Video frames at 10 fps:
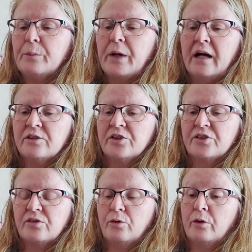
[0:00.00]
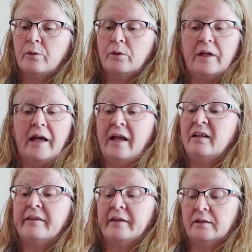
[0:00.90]
patterns or
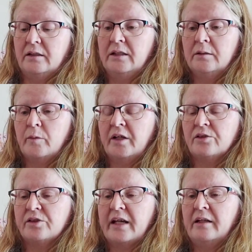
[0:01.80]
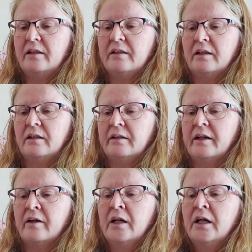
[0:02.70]
anything, needle minders, anything in
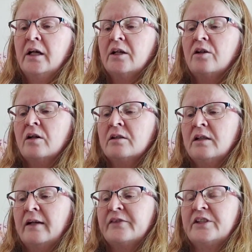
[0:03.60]
there. Garden Life